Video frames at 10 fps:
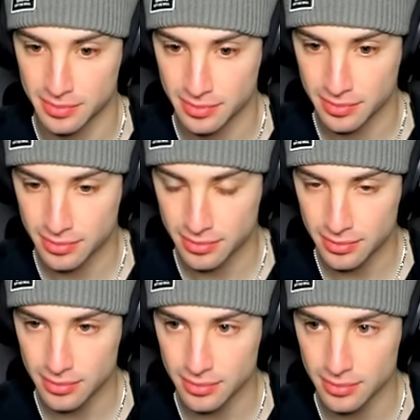
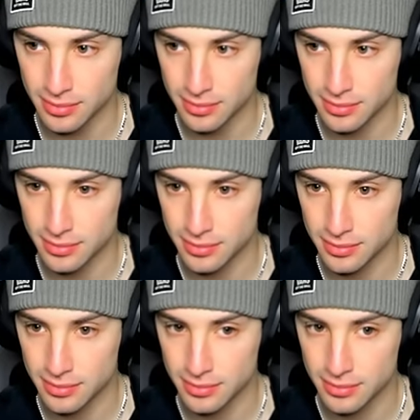
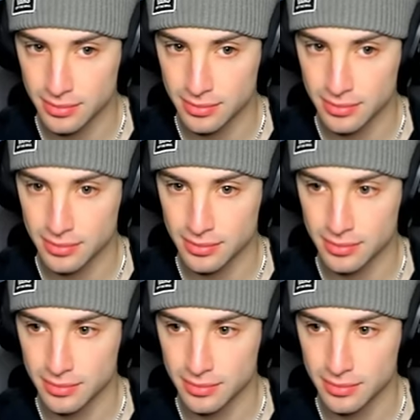(no one is talking)